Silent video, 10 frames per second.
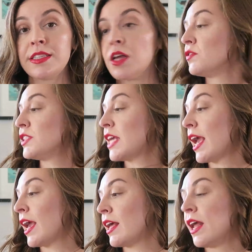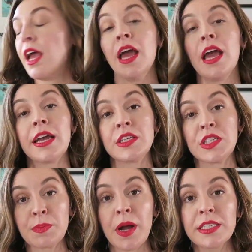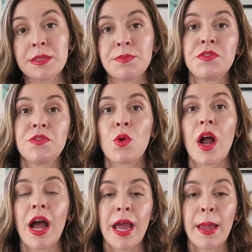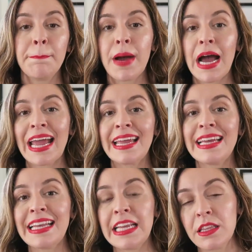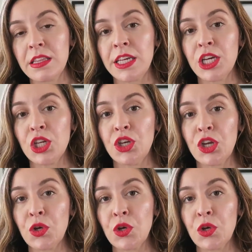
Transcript: self tan express before I buy anything